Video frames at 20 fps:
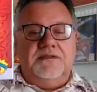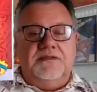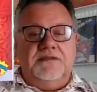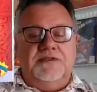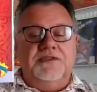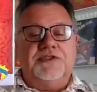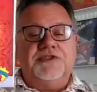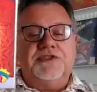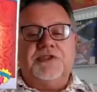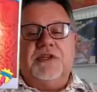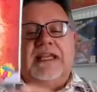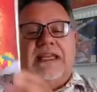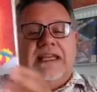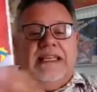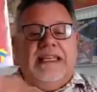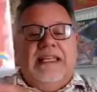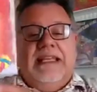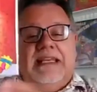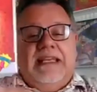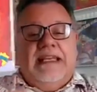she's trying to
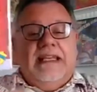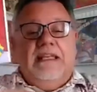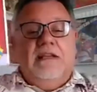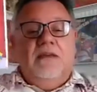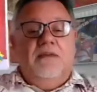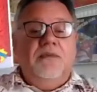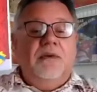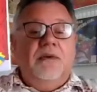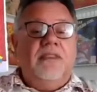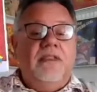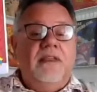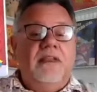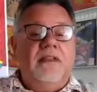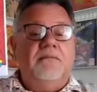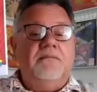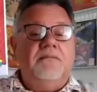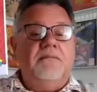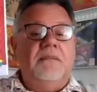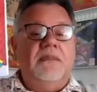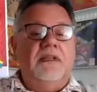get in with
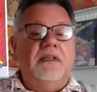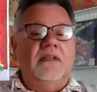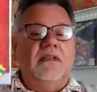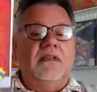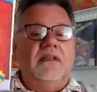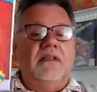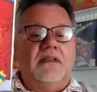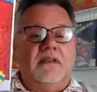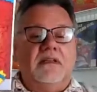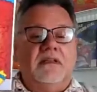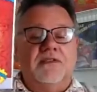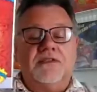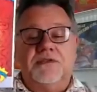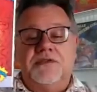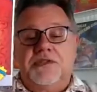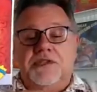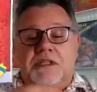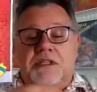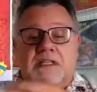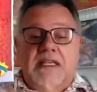him, so
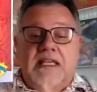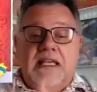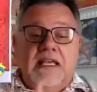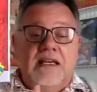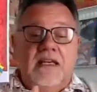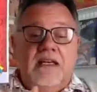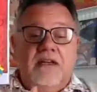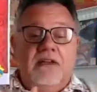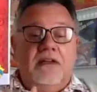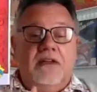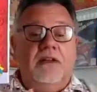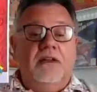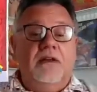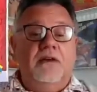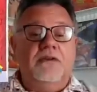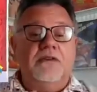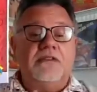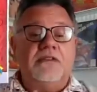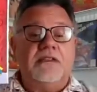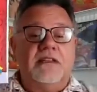she can get in
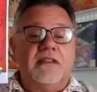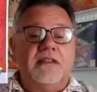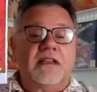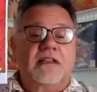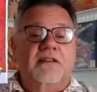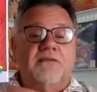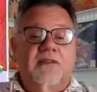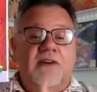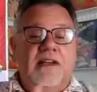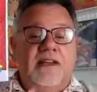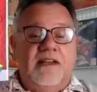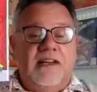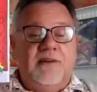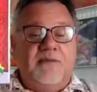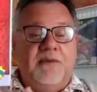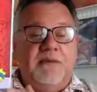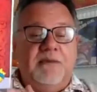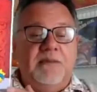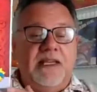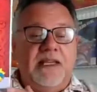close and like find out
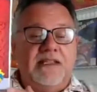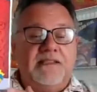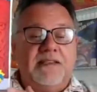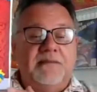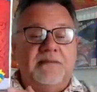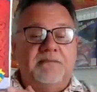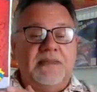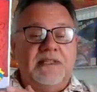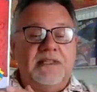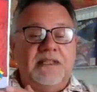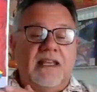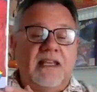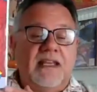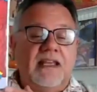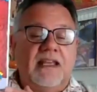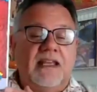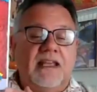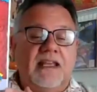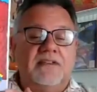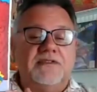what makes him
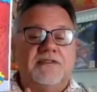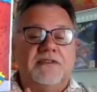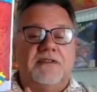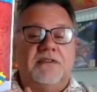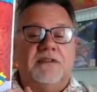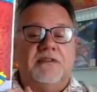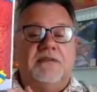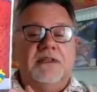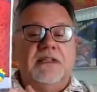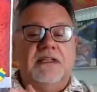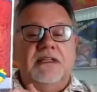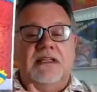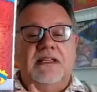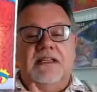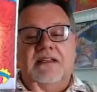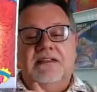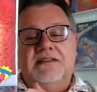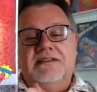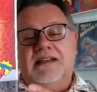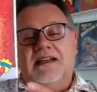tick. And so
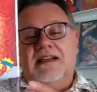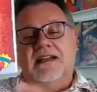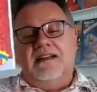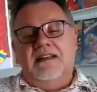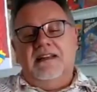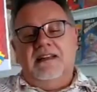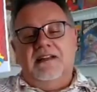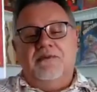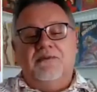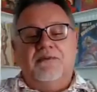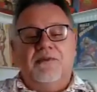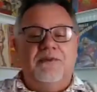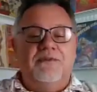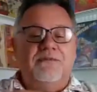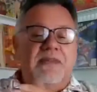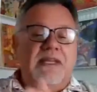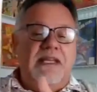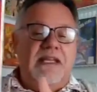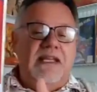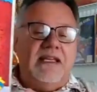it's kind of like a
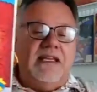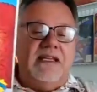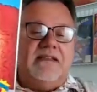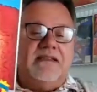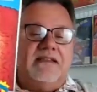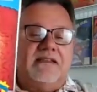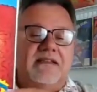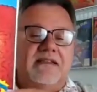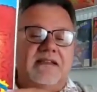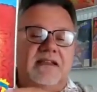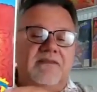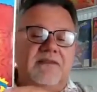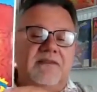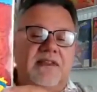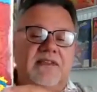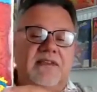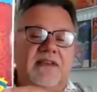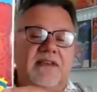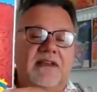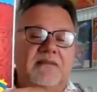romance and
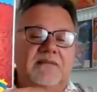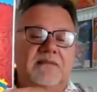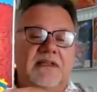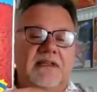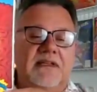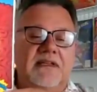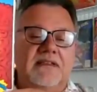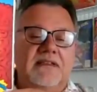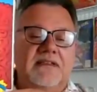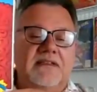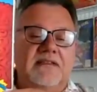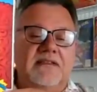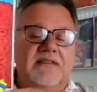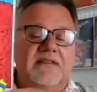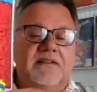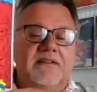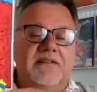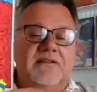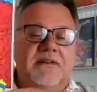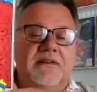everything, but it's,
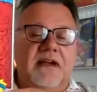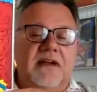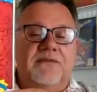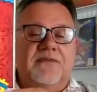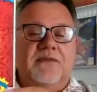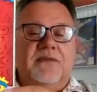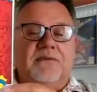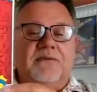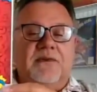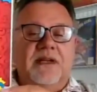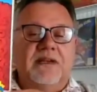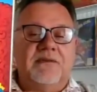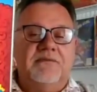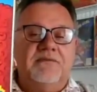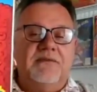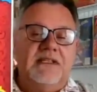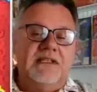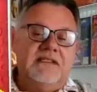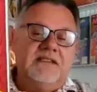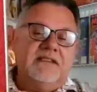not for the right
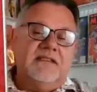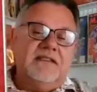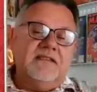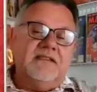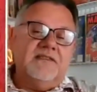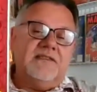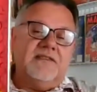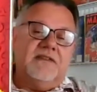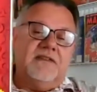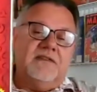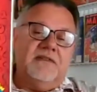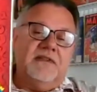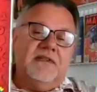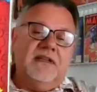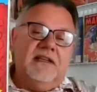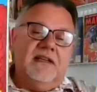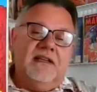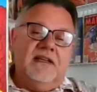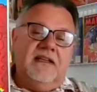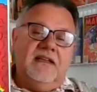reasons. So
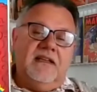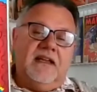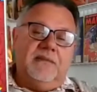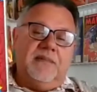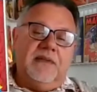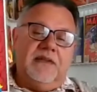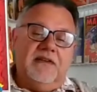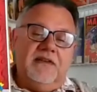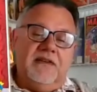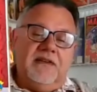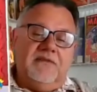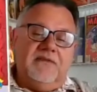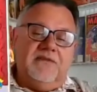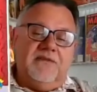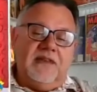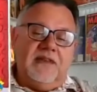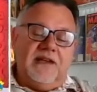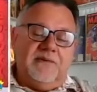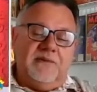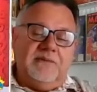I've been looking
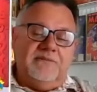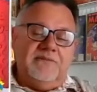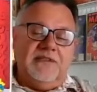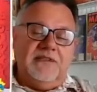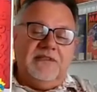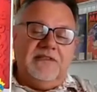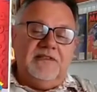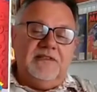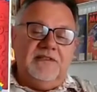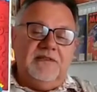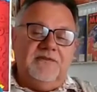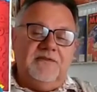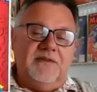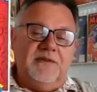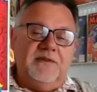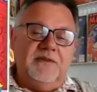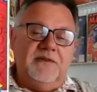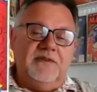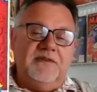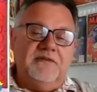for that one. I'm really looking
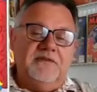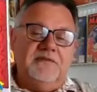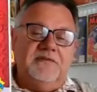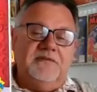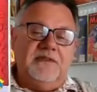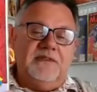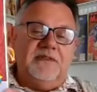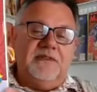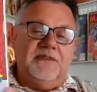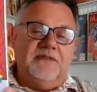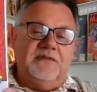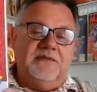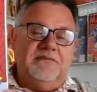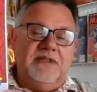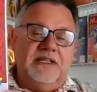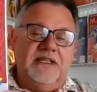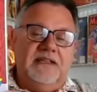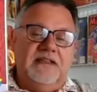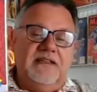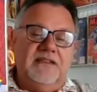forward to
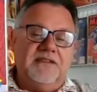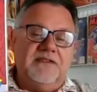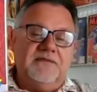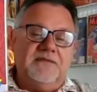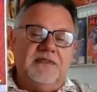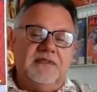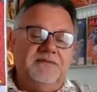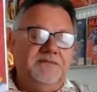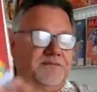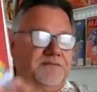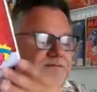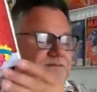reading this one,